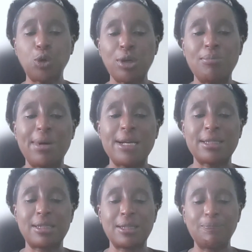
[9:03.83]
We
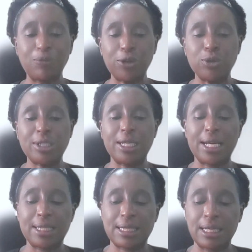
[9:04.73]
must
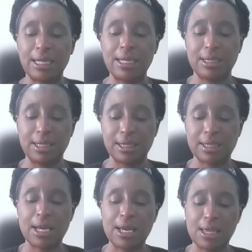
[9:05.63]
utilize the
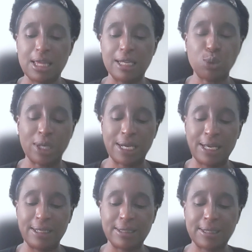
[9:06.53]
lessons that we
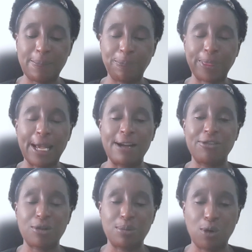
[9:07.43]
learned
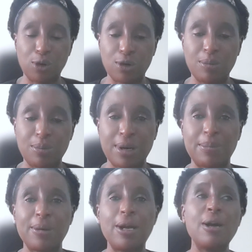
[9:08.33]
from oral PrEP.